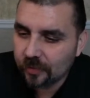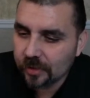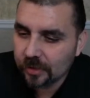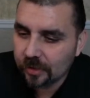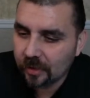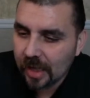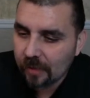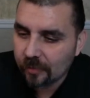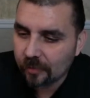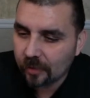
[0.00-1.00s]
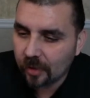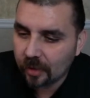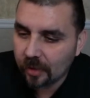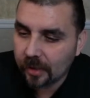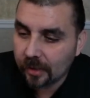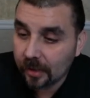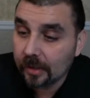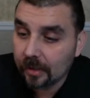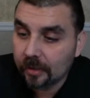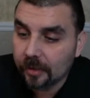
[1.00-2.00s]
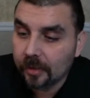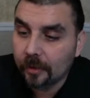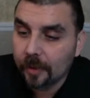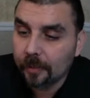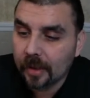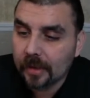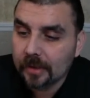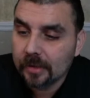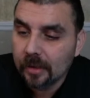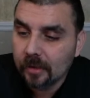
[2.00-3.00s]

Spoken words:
first in her life if her heart and head are in the right place.